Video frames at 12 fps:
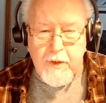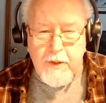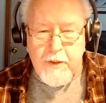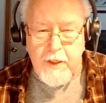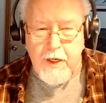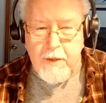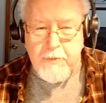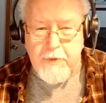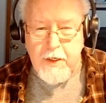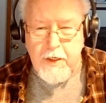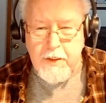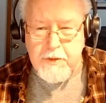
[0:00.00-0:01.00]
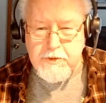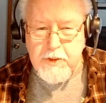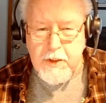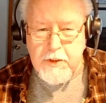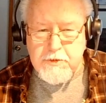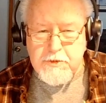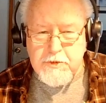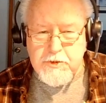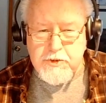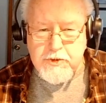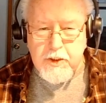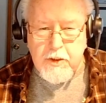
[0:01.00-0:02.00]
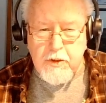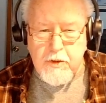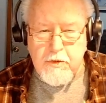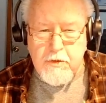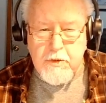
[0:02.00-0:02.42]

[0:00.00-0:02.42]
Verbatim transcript: that I'm getting a chance to share